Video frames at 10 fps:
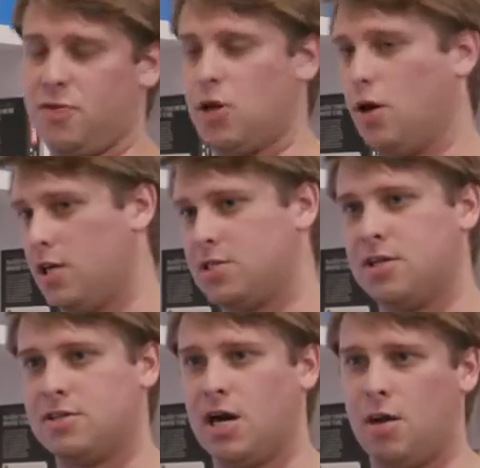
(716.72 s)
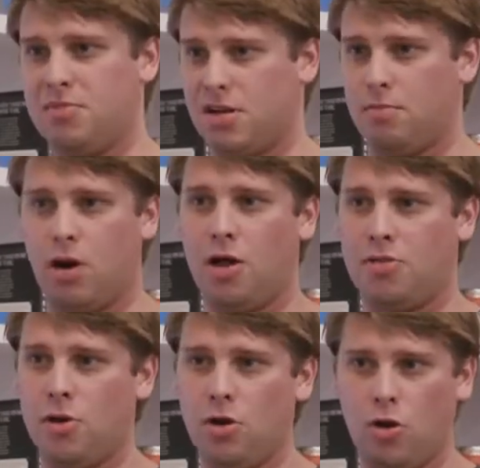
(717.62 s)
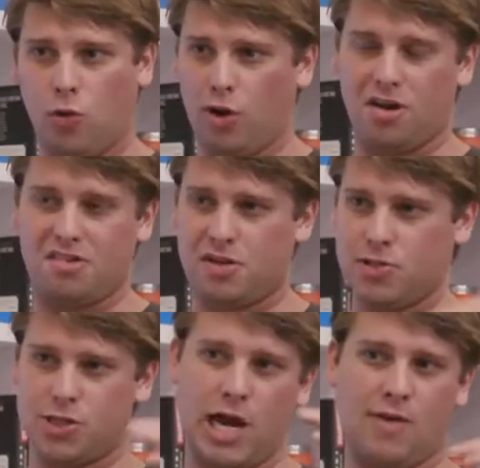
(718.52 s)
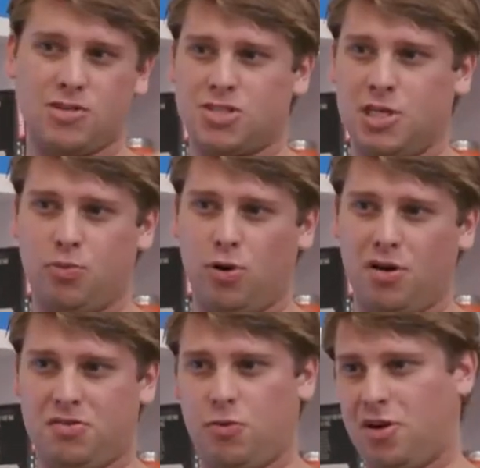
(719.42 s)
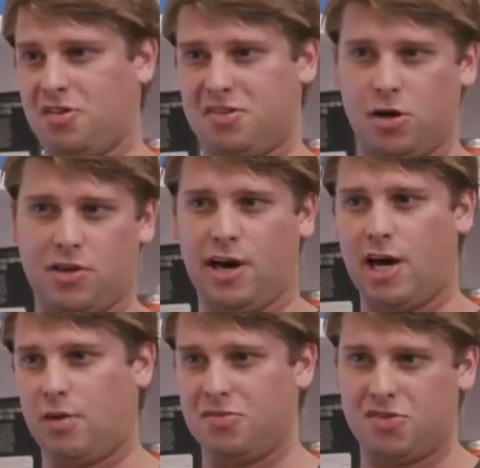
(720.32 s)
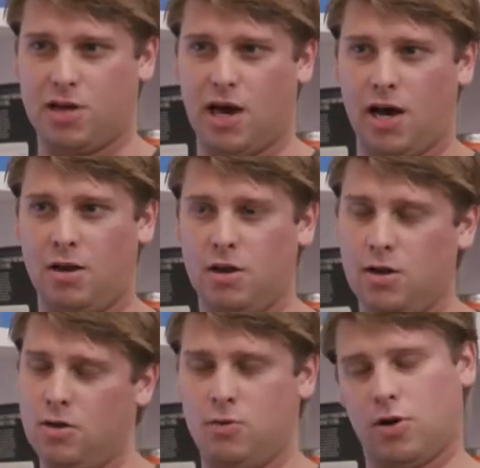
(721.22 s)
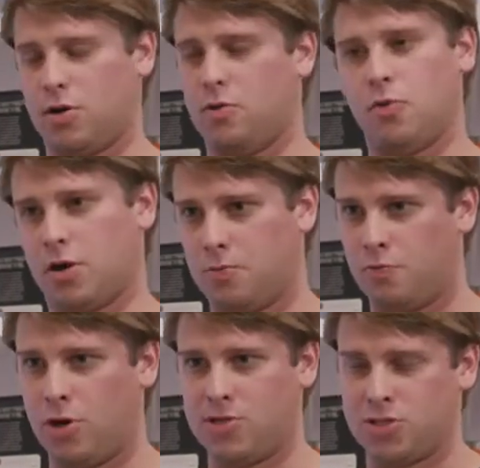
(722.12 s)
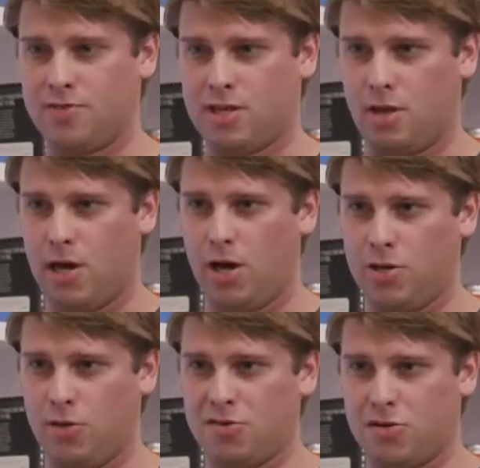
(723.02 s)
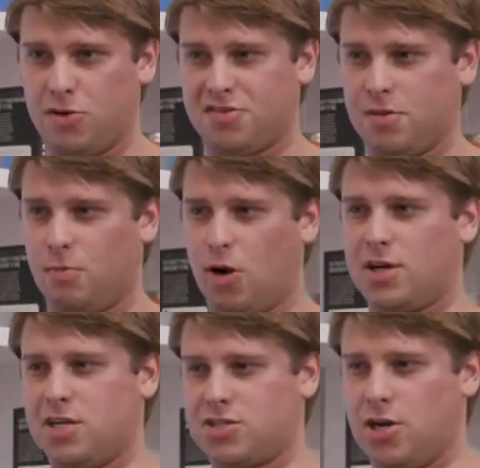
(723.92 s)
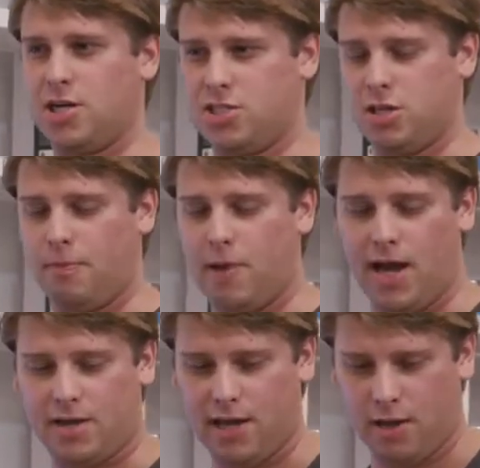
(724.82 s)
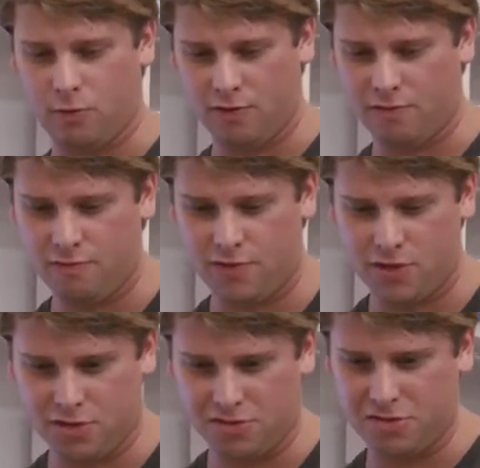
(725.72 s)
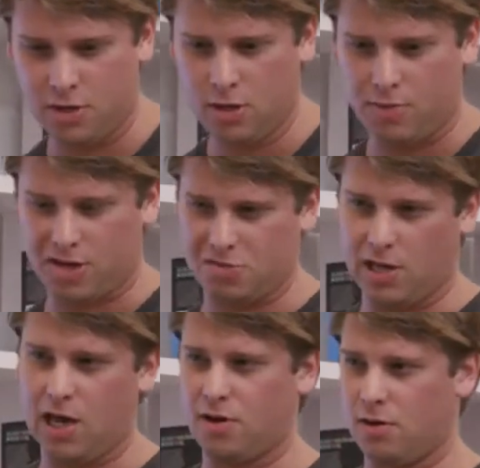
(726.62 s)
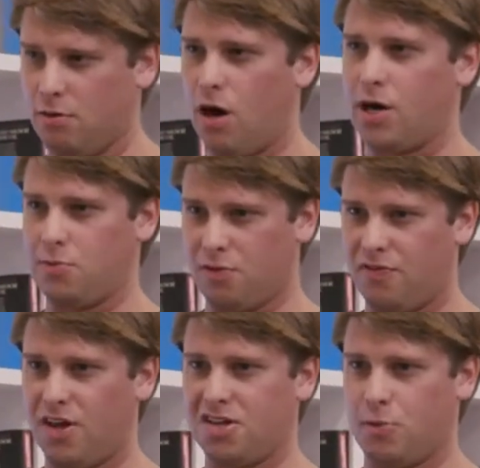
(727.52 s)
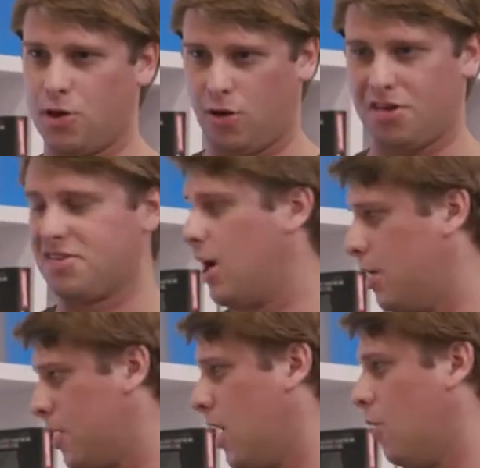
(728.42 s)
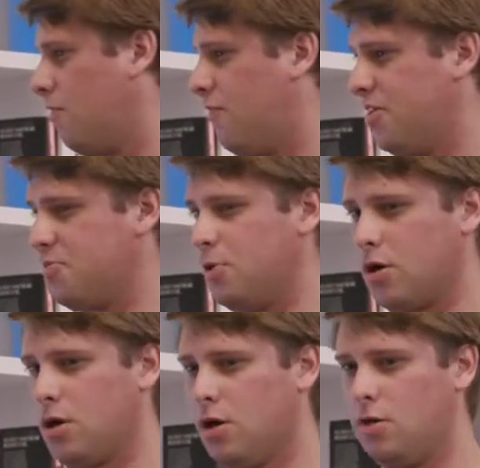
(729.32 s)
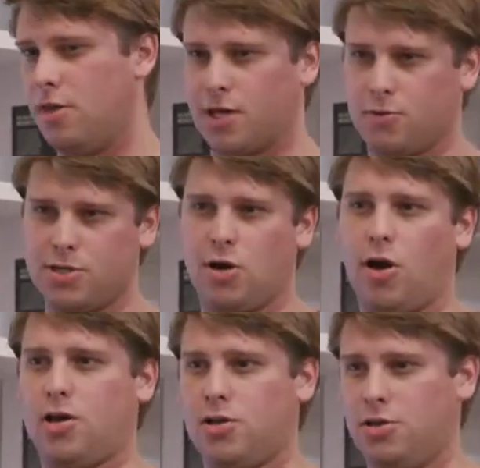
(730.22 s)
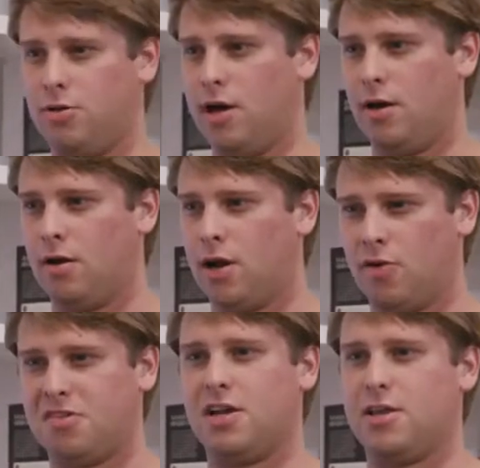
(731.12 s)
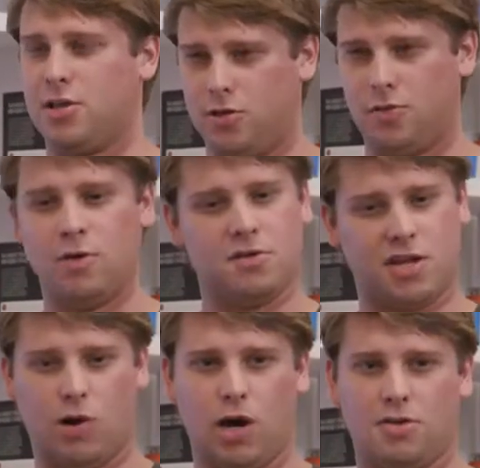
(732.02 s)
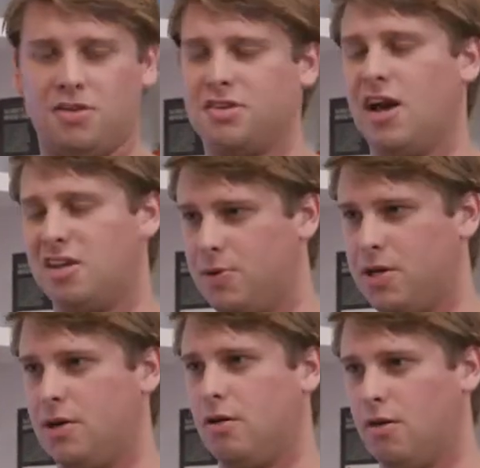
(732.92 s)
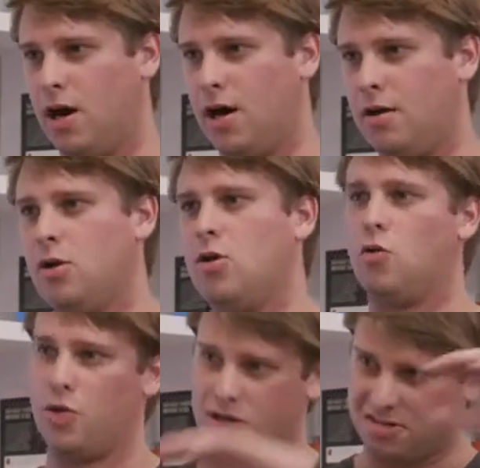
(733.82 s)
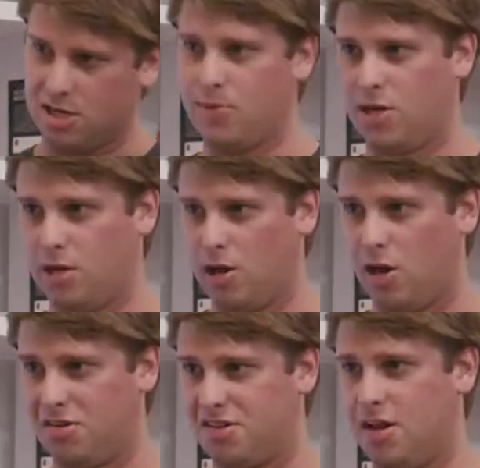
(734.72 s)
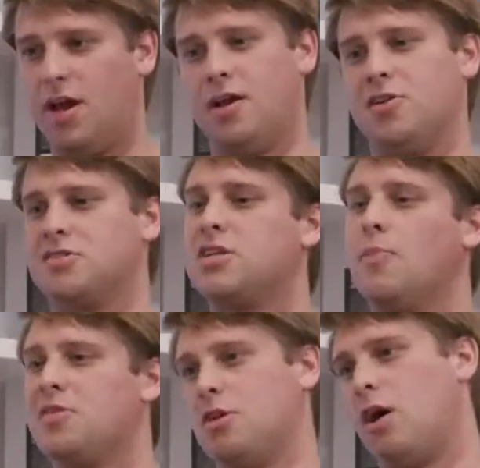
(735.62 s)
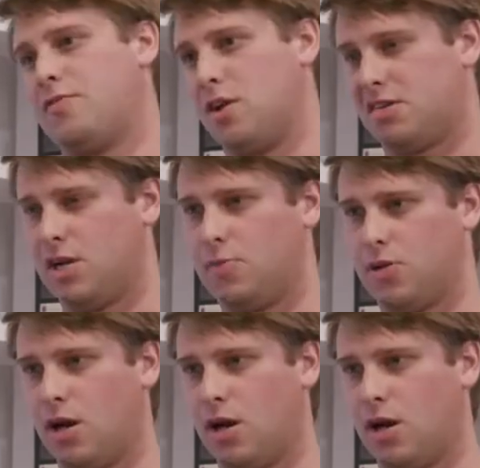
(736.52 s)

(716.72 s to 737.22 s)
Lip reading: if you go like 10 times in a month, we're going to see what your average tip was. We're going to see the items you got. We're going to pretty much know everything about you. So there's a marketing strategy on the back of that, where if venues, because we have a login with Facebook or a sign-up account with Facebook, they can retarget you later. Like, let's say that it's like, wow, this guy's been here a lot. We can send him an email and say, hey, here's 10% off your next time you